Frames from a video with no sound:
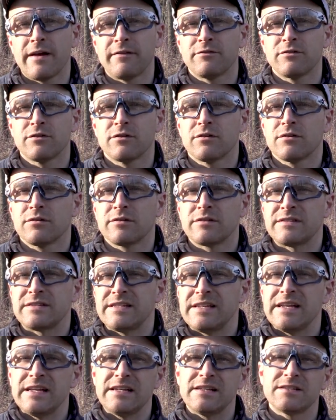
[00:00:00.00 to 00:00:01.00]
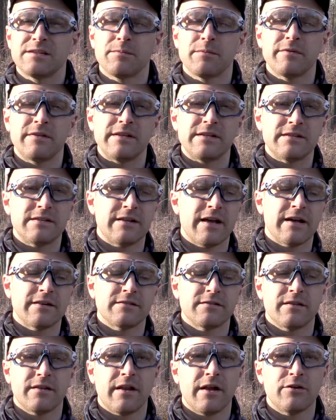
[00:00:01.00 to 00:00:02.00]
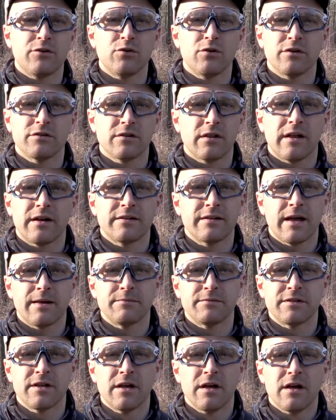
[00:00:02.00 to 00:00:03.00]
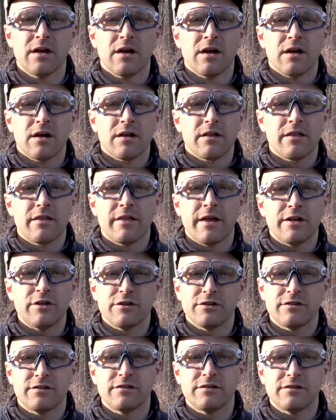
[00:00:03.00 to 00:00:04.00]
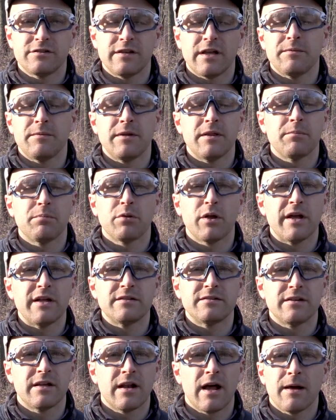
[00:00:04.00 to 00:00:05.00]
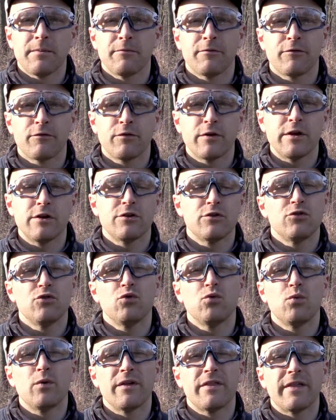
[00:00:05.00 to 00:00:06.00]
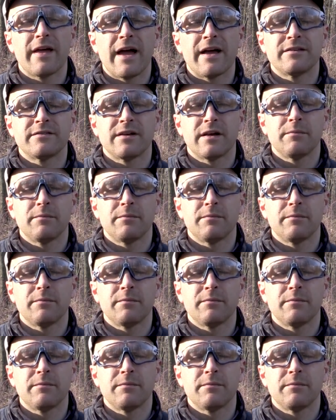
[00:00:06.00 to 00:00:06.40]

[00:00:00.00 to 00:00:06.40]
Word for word: after seeing some of these tests that I do, because a lot of times they just send me the plates and I'm free to do with as